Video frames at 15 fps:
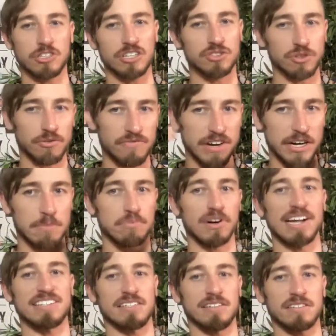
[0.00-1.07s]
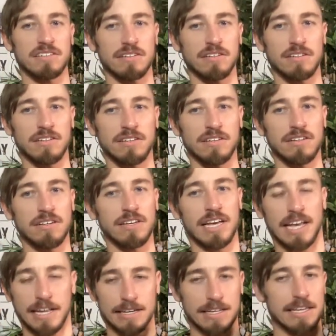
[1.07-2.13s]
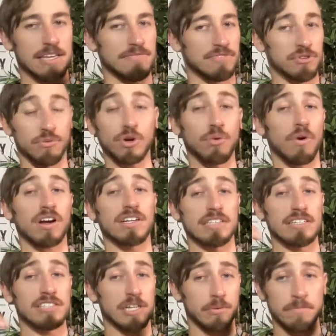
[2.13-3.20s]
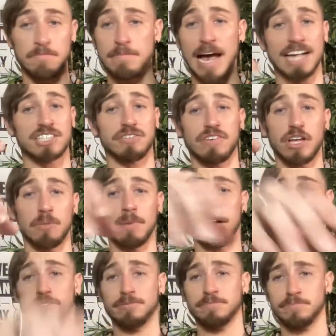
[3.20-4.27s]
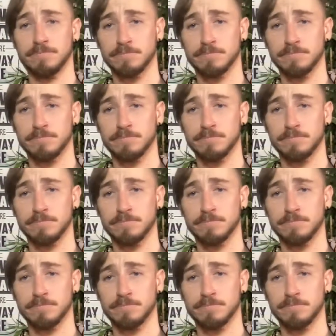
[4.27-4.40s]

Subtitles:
it's because you're very present. And if you were to work on this, it would massively help out.